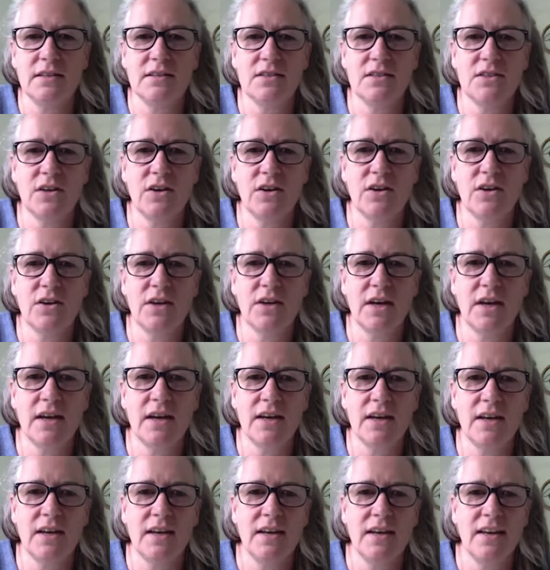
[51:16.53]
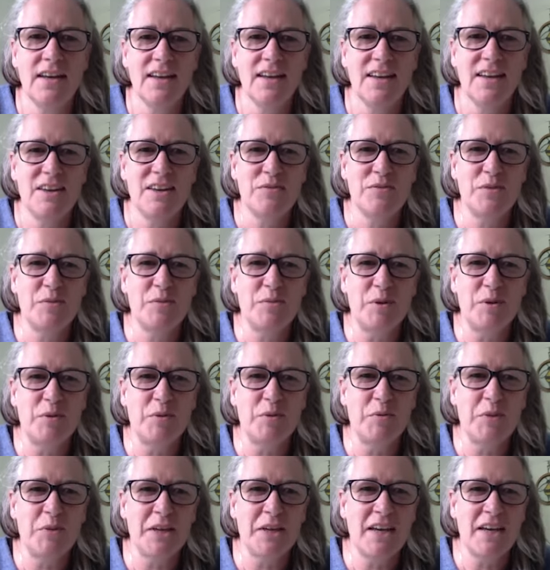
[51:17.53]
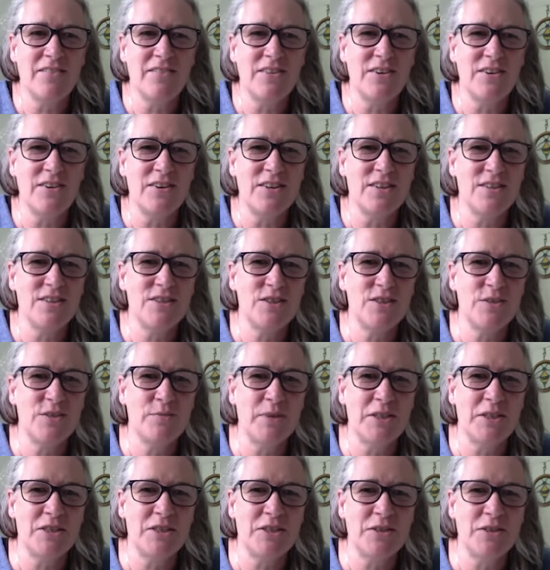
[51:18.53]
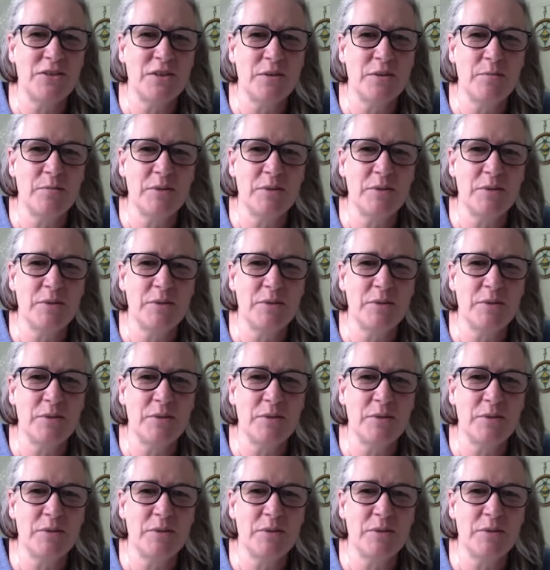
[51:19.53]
So uh, we probably haven't got too much longer,